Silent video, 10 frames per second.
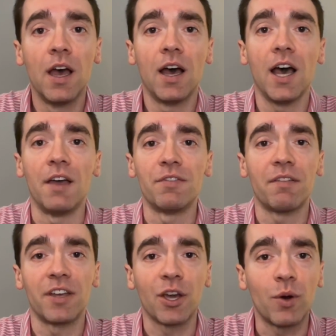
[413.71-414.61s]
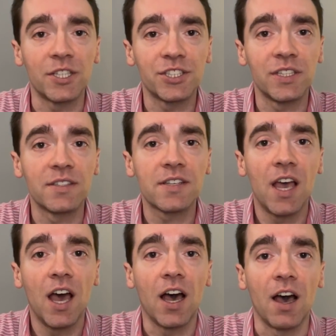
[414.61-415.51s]
If you have any questions,
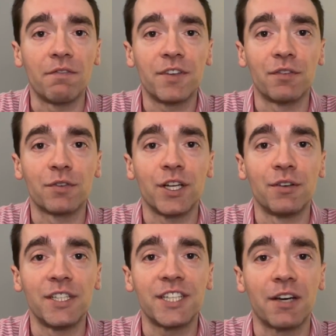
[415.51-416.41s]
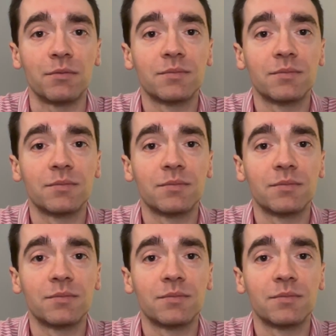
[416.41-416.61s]
feel free to reach out.